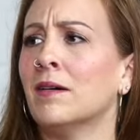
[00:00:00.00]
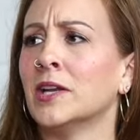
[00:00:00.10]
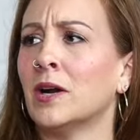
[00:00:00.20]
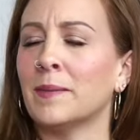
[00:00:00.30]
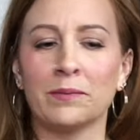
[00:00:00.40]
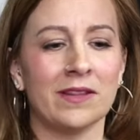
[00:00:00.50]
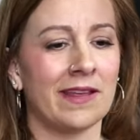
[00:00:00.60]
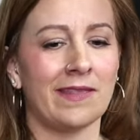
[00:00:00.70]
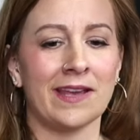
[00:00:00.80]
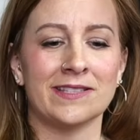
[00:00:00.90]
you know, I'm like, well, they,
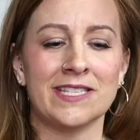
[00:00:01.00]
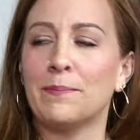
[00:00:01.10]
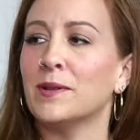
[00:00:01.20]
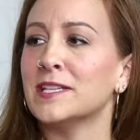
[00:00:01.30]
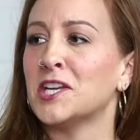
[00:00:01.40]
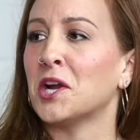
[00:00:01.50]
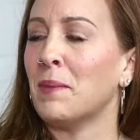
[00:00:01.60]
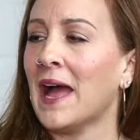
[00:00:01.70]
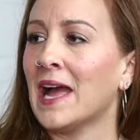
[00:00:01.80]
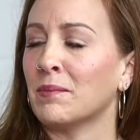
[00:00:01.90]
they staple it to your
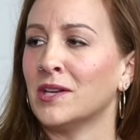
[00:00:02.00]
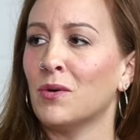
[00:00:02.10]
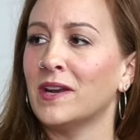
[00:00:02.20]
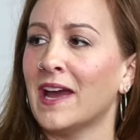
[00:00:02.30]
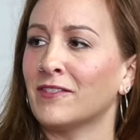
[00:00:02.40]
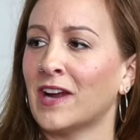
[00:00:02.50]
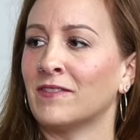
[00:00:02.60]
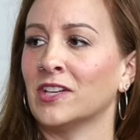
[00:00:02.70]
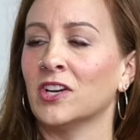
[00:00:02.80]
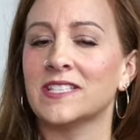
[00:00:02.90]
bag, but no one ever,
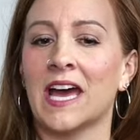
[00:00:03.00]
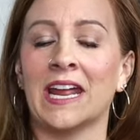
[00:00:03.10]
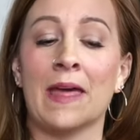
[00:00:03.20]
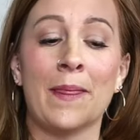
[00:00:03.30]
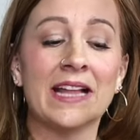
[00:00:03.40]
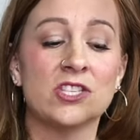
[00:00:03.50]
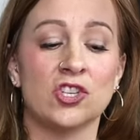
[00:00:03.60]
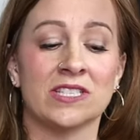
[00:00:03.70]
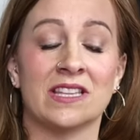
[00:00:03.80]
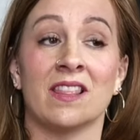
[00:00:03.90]
ever yeah. looks at it. And that's
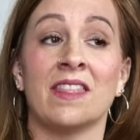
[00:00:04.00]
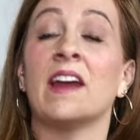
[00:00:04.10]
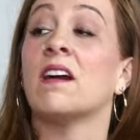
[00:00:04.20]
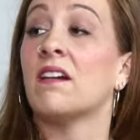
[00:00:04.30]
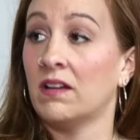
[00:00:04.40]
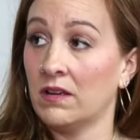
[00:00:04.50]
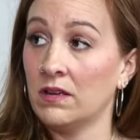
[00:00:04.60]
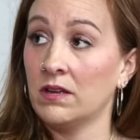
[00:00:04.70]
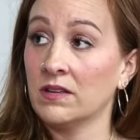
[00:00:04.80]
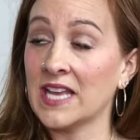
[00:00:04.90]
just their
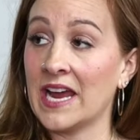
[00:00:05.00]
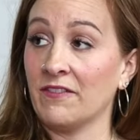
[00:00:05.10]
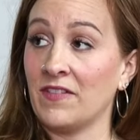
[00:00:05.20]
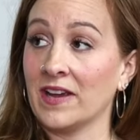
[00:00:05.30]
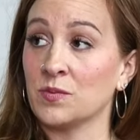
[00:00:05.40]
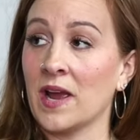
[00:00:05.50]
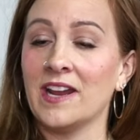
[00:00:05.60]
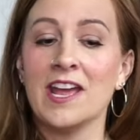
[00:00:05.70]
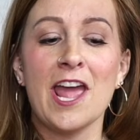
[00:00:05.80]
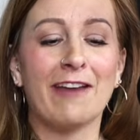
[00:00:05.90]
side effects, right?
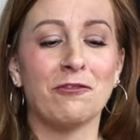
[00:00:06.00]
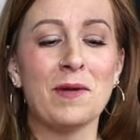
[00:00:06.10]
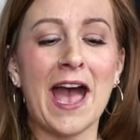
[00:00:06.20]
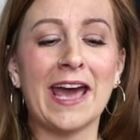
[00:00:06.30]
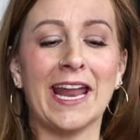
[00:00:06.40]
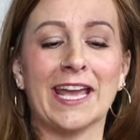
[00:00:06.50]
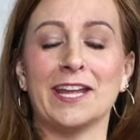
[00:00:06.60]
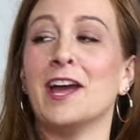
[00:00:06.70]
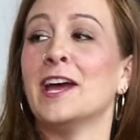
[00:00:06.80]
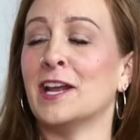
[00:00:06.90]
Yeah. If we had like
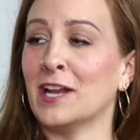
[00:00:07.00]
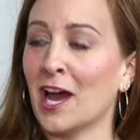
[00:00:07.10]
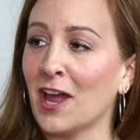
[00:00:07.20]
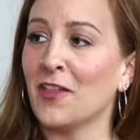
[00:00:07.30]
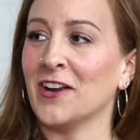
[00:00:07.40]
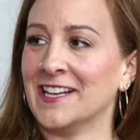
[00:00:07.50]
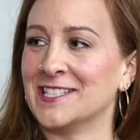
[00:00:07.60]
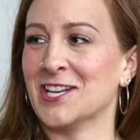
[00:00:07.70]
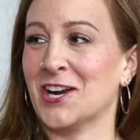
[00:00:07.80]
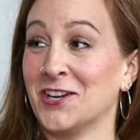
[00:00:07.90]
a, an, another
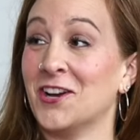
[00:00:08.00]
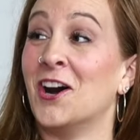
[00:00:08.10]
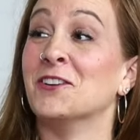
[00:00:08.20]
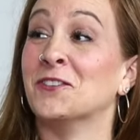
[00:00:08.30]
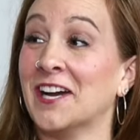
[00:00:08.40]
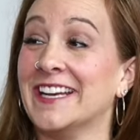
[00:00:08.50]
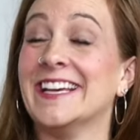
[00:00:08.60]
insert on what,